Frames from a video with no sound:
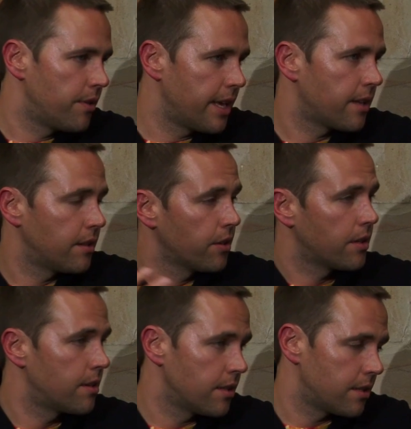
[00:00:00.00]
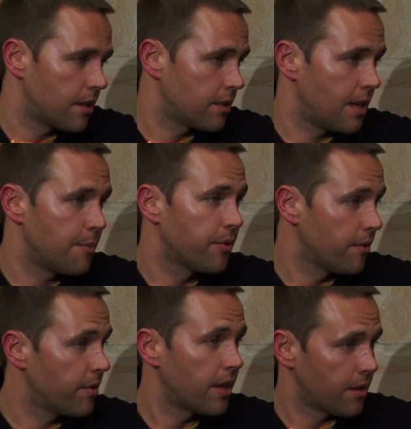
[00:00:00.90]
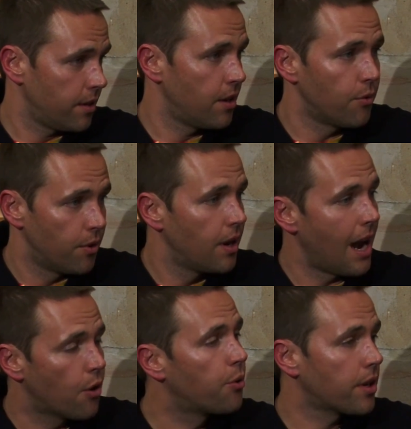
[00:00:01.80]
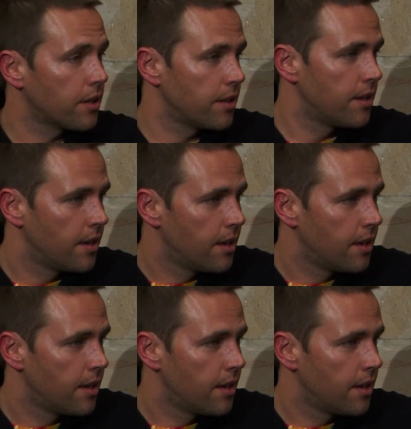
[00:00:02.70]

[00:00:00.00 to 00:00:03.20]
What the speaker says: they can look at this as an example of how quickly